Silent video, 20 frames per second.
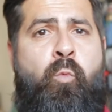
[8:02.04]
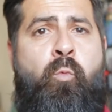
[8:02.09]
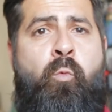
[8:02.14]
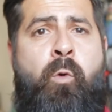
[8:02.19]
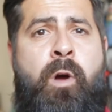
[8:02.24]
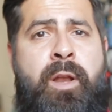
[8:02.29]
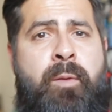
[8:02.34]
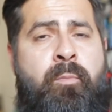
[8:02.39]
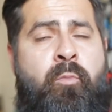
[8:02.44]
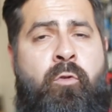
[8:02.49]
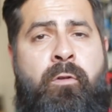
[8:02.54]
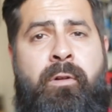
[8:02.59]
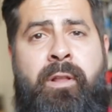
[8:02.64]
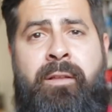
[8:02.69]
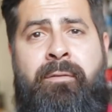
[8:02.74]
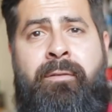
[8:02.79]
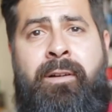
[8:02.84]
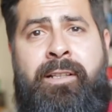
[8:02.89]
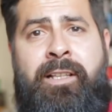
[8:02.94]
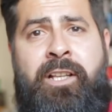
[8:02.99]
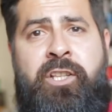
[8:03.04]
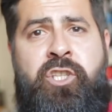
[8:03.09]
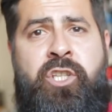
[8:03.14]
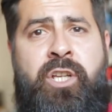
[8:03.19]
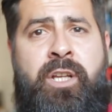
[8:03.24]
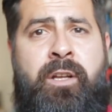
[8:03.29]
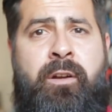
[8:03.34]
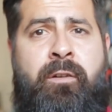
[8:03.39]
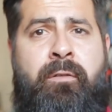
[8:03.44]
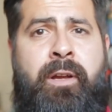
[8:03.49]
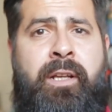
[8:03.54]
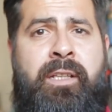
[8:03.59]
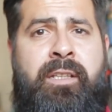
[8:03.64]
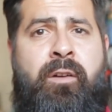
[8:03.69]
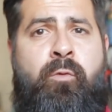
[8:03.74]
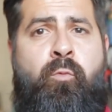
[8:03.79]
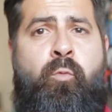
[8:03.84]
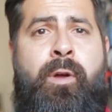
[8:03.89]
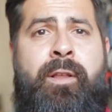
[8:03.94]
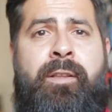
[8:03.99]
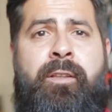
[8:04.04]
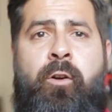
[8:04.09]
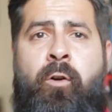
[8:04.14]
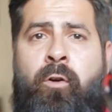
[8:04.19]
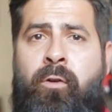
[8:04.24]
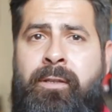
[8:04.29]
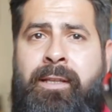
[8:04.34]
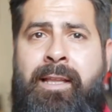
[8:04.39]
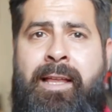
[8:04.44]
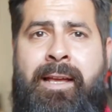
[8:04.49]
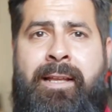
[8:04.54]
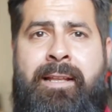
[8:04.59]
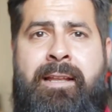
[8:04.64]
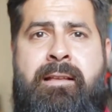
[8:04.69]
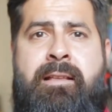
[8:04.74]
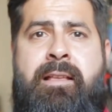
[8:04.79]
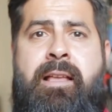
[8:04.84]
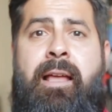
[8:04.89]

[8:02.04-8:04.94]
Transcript: one more Nevada generator went online,